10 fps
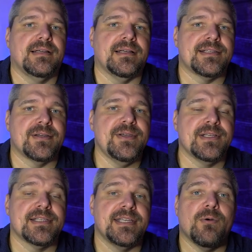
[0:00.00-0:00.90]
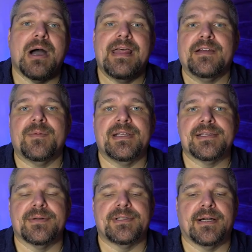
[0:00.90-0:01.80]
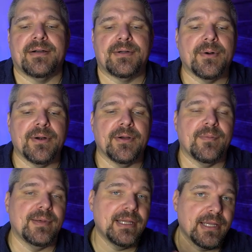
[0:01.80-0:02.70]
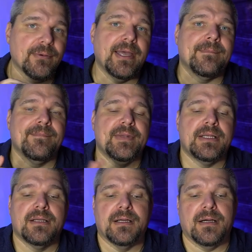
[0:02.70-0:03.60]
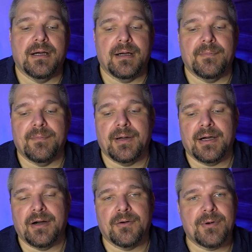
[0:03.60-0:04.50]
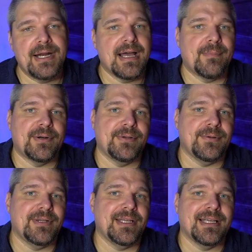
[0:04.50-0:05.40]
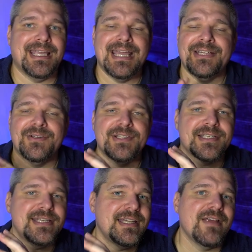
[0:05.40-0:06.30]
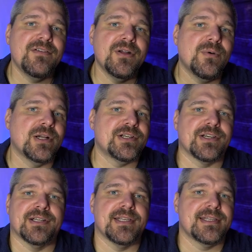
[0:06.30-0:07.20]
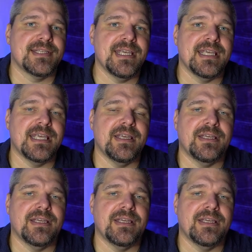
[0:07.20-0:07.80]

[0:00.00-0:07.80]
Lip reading: And so you can see why they were being so territorial. But anyway, a great opportunity. Again, you just never know what you're gonna see.